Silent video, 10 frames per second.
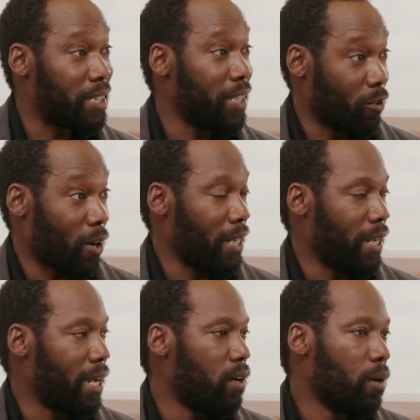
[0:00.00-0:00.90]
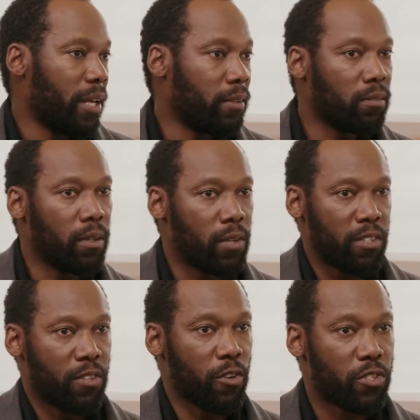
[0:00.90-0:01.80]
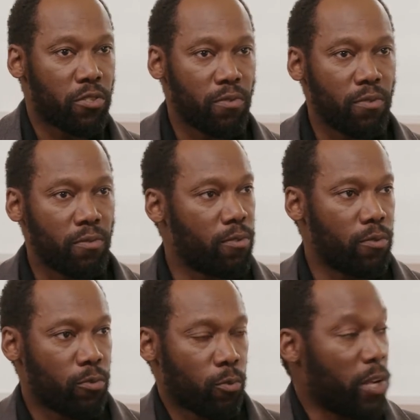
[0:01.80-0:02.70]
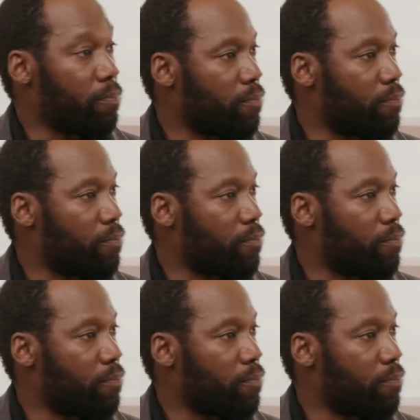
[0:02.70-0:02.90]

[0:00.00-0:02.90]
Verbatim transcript: Ten right now, I mean, there's three